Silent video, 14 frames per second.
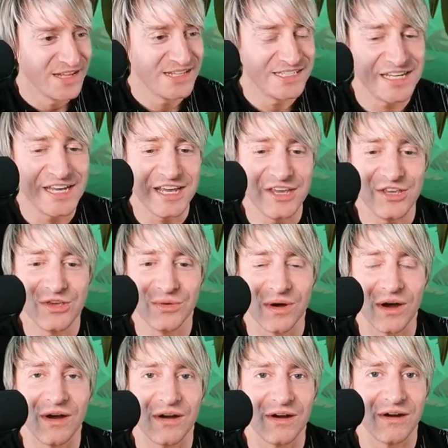T U
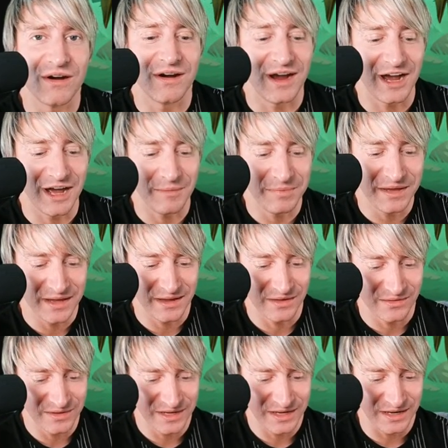R R I B
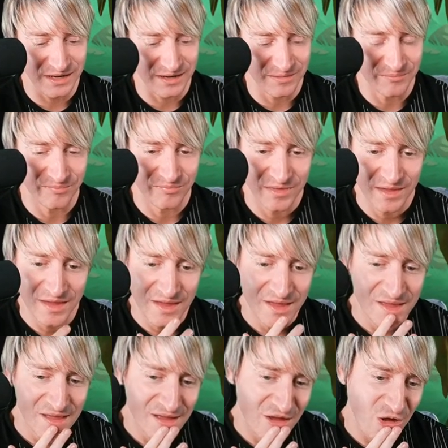L E.
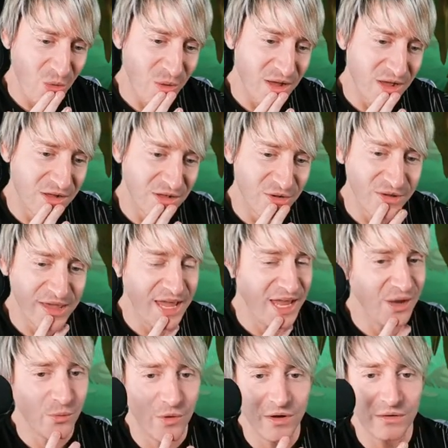Oh, well,
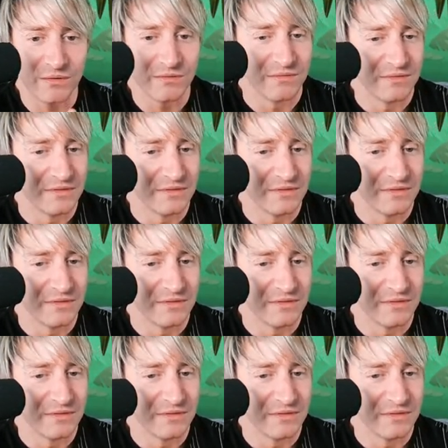okay, well,